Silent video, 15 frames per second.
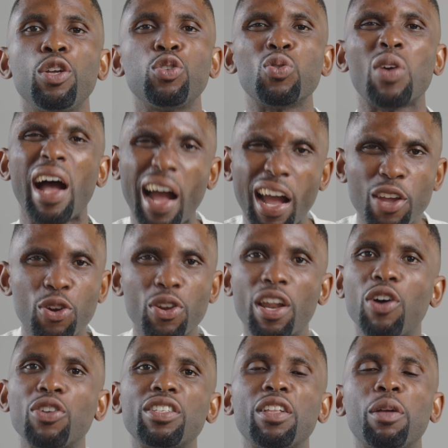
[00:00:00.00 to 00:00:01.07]
to iron
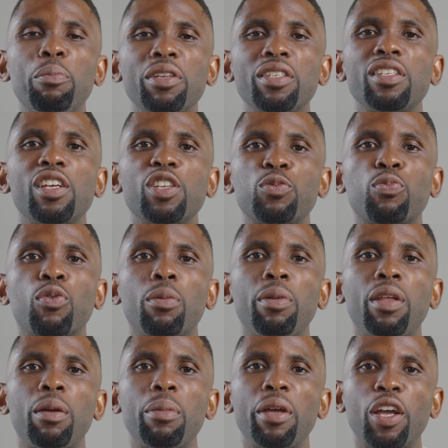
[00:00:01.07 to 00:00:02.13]
out the business
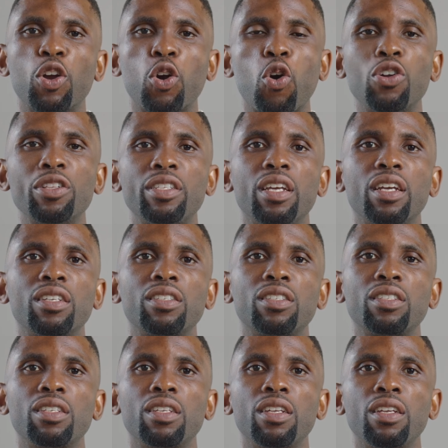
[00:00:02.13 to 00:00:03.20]
problem and
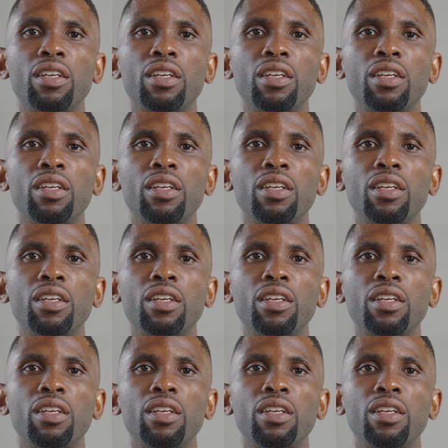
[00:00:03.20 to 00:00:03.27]
context.